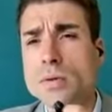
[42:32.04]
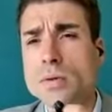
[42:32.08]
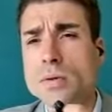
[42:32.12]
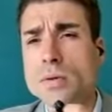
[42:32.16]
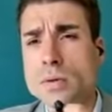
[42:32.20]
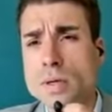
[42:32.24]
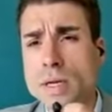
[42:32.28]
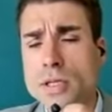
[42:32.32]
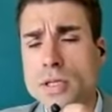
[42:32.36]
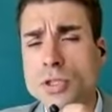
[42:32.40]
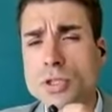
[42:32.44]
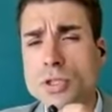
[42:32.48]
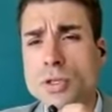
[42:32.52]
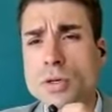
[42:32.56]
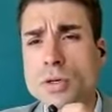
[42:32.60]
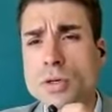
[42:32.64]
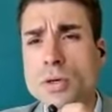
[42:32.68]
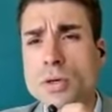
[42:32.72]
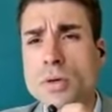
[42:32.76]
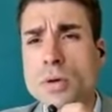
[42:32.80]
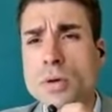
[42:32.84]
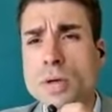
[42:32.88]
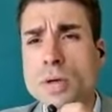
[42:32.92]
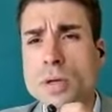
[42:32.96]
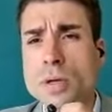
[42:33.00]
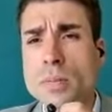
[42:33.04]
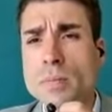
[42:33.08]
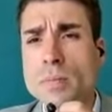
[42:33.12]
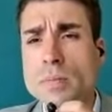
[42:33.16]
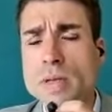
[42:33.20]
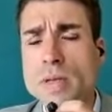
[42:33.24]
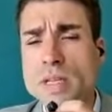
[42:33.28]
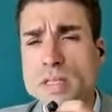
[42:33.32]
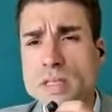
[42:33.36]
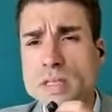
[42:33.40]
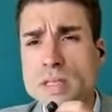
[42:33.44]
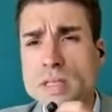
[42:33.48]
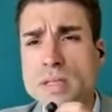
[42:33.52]
international
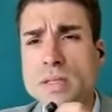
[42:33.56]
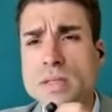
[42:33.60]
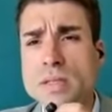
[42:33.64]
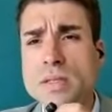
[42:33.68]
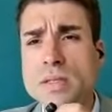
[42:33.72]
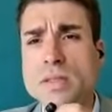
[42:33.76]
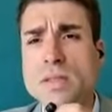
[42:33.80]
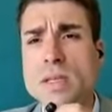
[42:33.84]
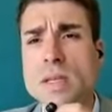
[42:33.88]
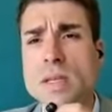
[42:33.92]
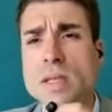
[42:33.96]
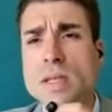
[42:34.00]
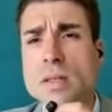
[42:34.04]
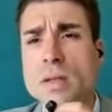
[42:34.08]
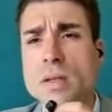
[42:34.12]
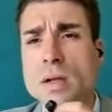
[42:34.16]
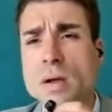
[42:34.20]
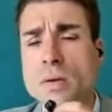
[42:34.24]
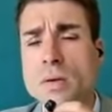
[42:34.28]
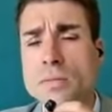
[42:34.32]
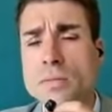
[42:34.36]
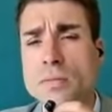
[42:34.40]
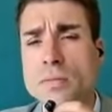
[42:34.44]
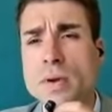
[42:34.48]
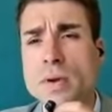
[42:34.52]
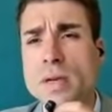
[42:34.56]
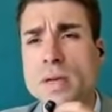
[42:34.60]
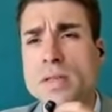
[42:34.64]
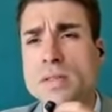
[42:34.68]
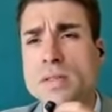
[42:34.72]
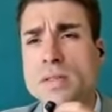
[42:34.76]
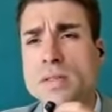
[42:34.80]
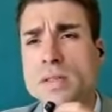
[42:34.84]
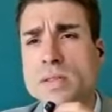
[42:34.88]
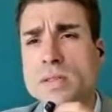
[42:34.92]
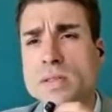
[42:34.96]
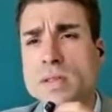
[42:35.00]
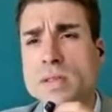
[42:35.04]
meetings and
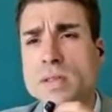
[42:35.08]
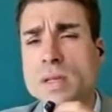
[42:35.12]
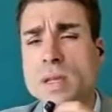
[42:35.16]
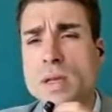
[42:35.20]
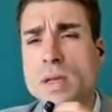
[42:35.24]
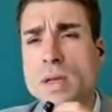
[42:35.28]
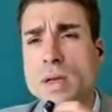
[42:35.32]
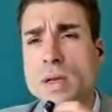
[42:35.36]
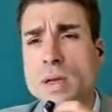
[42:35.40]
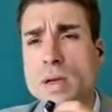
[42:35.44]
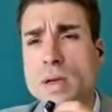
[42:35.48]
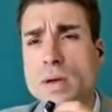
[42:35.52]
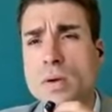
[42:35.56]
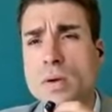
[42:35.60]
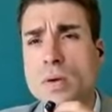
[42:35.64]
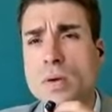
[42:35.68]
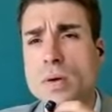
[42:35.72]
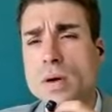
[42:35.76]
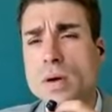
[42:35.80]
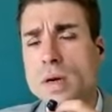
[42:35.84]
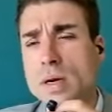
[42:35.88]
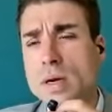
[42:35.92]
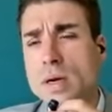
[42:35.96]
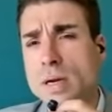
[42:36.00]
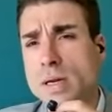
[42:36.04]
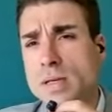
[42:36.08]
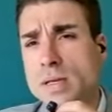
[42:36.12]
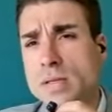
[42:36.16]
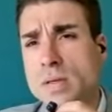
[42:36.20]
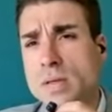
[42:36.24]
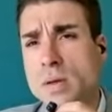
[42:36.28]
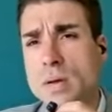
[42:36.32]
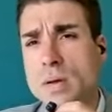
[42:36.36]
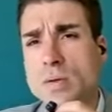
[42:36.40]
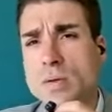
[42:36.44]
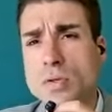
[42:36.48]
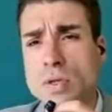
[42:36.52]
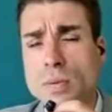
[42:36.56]
conferences
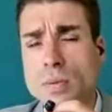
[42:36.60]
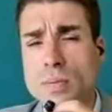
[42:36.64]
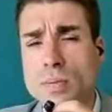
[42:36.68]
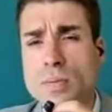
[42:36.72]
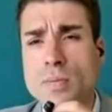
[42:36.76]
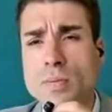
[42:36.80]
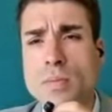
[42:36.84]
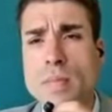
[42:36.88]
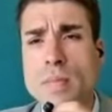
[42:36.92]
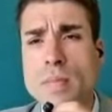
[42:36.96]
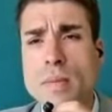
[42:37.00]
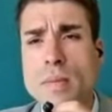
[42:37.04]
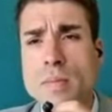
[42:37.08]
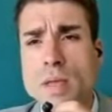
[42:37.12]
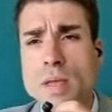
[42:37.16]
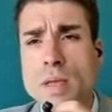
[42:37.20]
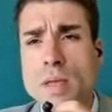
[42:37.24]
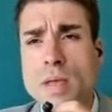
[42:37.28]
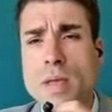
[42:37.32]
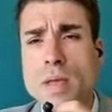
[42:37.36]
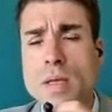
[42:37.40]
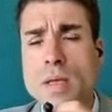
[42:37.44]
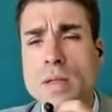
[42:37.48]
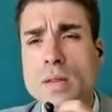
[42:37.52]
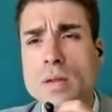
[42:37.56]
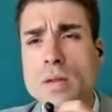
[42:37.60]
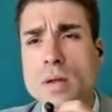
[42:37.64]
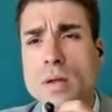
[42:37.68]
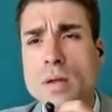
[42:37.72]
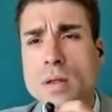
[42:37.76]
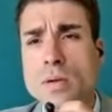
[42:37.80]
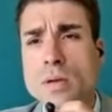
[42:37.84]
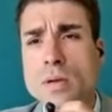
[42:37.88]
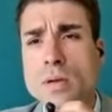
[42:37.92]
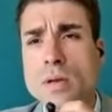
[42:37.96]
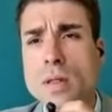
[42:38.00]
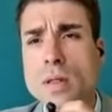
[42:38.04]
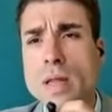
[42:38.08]
organized some by me and
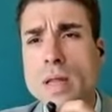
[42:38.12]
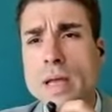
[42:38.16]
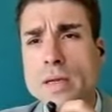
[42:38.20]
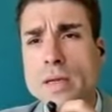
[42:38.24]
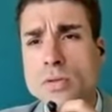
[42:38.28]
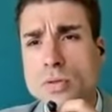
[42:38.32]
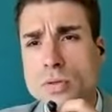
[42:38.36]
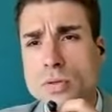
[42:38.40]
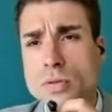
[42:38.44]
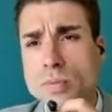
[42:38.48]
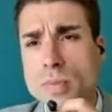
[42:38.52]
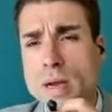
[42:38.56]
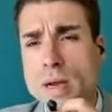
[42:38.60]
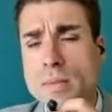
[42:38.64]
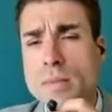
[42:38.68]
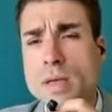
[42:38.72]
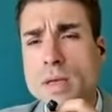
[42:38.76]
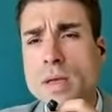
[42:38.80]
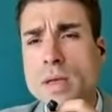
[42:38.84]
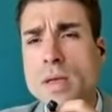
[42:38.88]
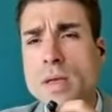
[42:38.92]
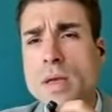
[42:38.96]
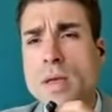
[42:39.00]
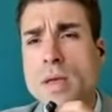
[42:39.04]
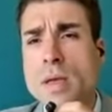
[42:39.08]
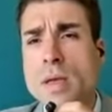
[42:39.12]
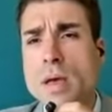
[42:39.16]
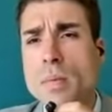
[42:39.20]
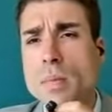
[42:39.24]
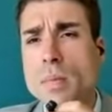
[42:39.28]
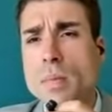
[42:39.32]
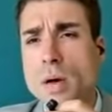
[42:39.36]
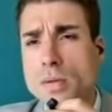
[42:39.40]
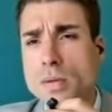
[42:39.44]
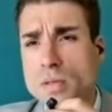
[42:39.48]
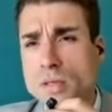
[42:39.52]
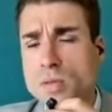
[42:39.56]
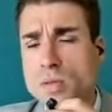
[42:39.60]
others led by me
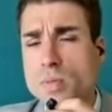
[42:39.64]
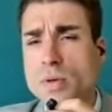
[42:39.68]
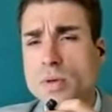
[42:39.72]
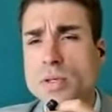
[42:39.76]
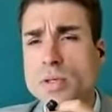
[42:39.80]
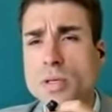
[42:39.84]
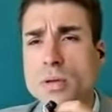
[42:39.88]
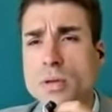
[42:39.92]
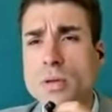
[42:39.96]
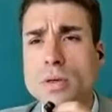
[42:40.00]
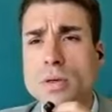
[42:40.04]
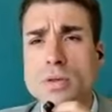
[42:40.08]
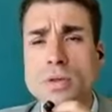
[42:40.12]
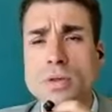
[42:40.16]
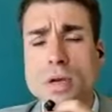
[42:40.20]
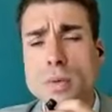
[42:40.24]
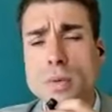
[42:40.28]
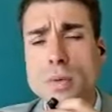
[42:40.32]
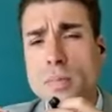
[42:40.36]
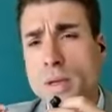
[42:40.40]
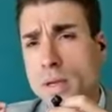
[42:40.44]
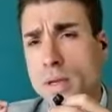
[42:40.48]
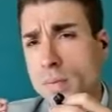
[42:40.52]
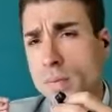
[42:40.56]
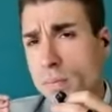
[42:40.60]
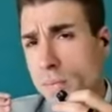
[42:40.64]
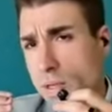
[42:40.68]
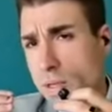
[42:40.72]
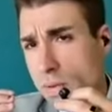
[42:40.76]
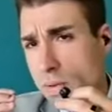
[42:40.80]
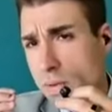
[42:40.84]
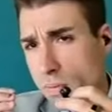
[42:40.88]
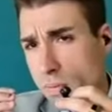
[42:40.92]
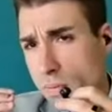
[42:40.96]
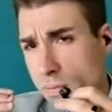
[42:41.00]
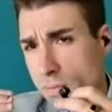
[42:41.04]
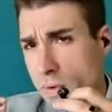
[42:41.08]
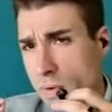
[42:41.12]
about this particular topic.
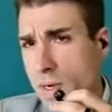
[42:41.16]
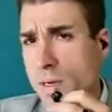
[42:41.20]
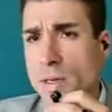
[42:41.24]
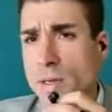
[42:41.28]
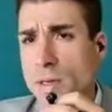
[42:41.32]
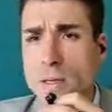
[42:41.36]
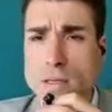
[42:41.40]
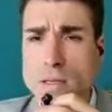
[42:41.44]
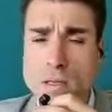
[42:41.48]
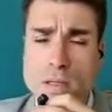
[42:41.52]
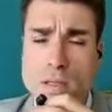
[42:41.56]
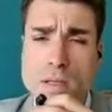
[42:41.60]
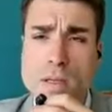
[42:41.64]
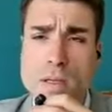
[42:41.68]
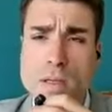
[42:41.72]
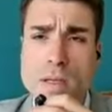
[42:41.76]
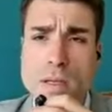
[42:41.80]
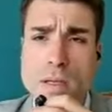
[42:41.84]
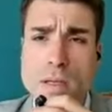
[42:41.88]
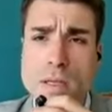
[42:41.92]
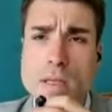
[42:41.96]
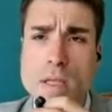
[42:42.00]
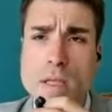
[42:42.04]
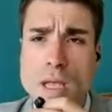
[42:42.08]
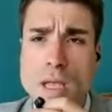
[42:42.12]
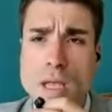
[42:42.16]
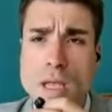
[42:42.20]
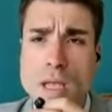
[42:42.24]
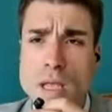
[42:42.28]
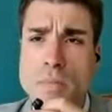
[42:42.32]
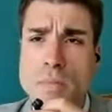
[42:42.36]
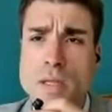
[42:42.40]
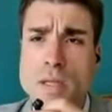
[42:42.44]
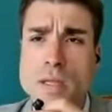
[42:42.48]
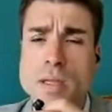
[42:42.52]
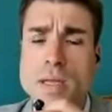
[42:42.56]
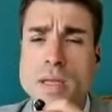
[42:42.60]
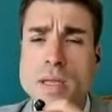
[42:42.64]
But finally, it
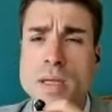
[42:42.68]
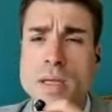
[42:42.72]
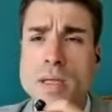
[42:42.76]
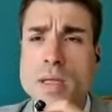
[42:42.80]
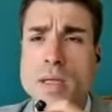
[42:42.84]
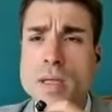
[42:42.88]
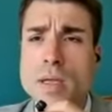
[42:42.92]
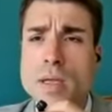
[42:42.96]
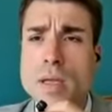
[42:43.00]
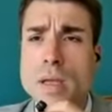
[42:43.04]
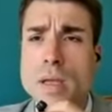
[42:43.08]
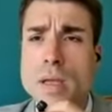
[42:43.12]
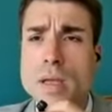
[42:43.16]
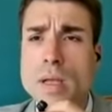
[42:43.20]
came the day